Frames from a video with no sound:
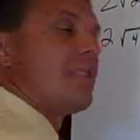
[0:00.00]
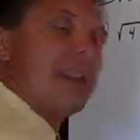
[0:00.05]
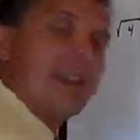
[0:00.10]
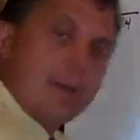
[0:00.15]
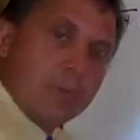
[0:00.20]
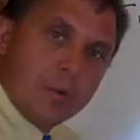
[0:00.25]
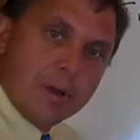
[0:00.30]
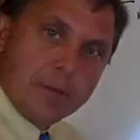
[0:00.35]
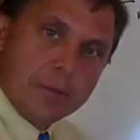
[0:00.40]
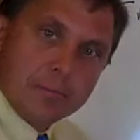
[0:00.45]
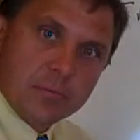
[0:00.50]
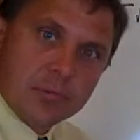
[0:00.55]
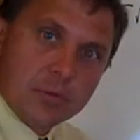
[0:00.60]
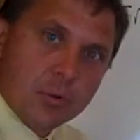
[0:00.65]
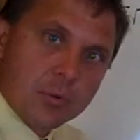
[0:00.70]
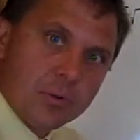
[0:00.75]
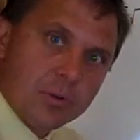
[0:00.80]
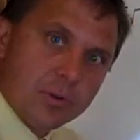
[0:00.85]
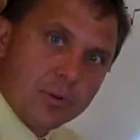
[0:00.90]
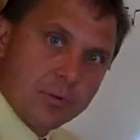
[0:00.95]
it that way.
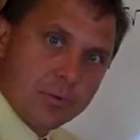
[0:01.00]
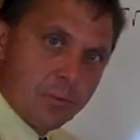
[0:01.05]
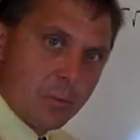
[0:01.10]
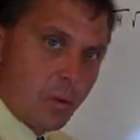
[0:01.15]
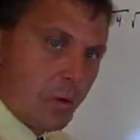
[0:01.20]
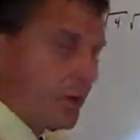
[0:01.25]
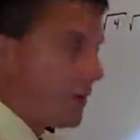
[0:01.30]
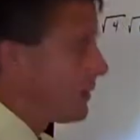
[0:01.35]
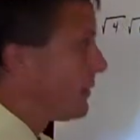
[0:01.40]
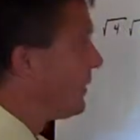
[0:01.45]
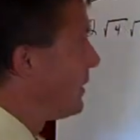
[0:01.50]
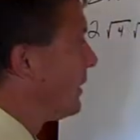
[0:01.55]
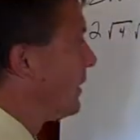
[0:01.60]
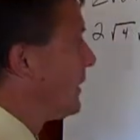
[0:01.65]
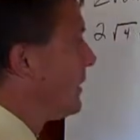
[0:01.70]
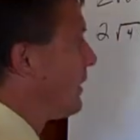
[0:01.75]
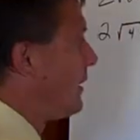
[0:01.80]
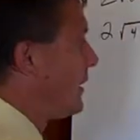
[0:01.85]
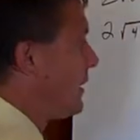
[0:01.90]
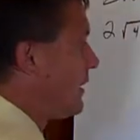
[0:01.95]
So, alright?
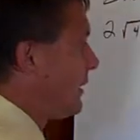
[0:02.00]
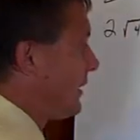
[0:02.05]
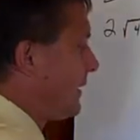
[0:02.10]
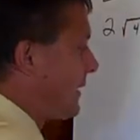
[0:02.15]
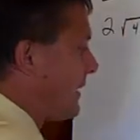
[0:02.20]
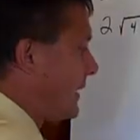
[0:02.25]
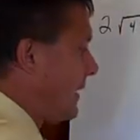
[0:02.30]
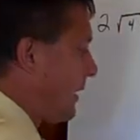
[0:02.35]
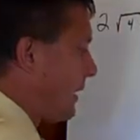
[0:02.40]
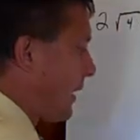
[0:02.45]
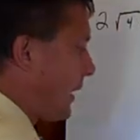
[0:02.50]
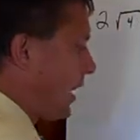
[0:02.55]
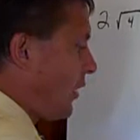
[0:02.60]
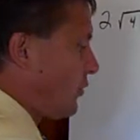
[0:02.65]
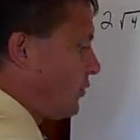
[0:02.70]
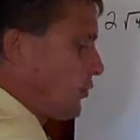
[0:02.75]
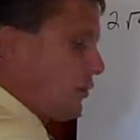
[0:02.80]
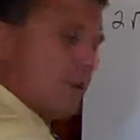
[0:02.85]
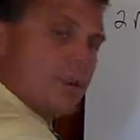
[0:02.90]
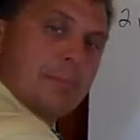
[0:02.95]
And I'll
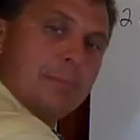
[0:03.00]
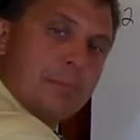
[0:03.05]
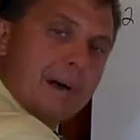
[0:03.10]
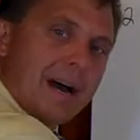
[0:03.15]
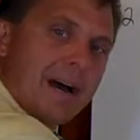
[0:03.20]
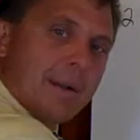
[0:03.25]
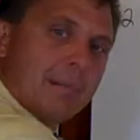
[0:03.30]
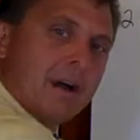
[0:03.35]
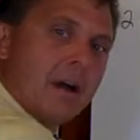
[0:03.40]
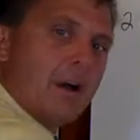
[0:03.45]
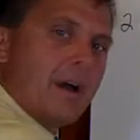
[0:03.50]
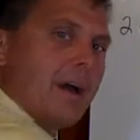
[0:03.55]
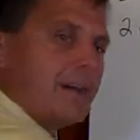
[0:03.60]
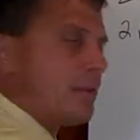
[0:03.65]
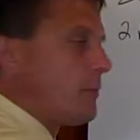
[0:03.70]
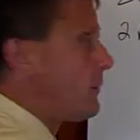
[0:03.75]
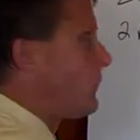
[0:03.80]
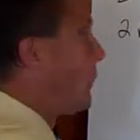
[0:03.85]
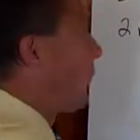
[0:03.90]
show you at the bottom how I do